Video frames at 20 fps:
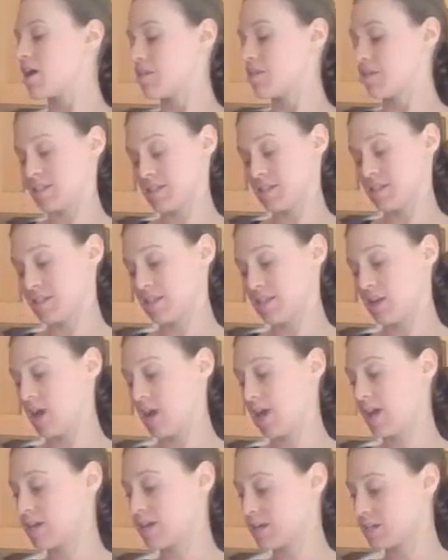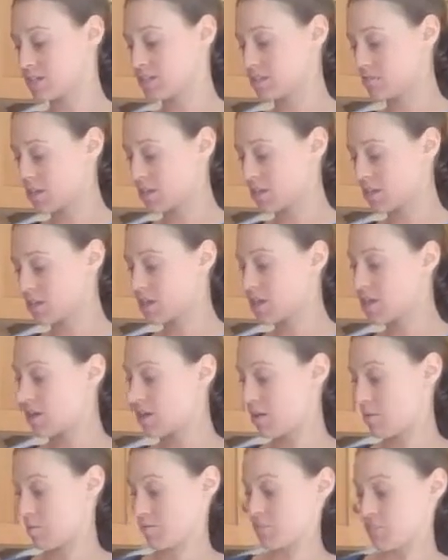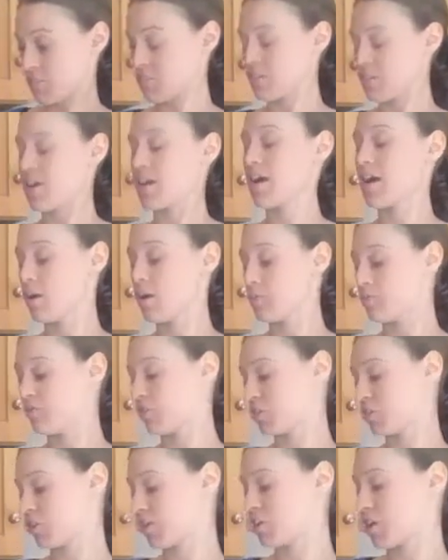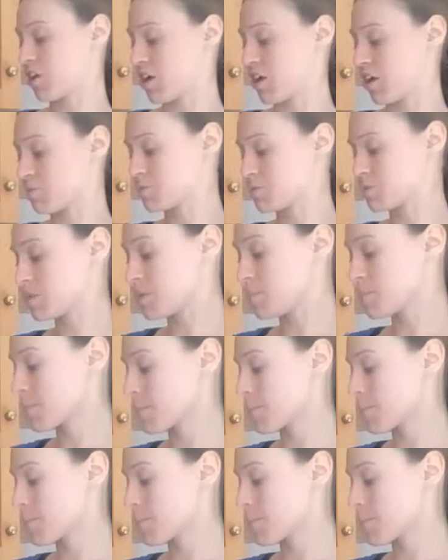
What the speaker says: this in there, and it is very helpful for your gums.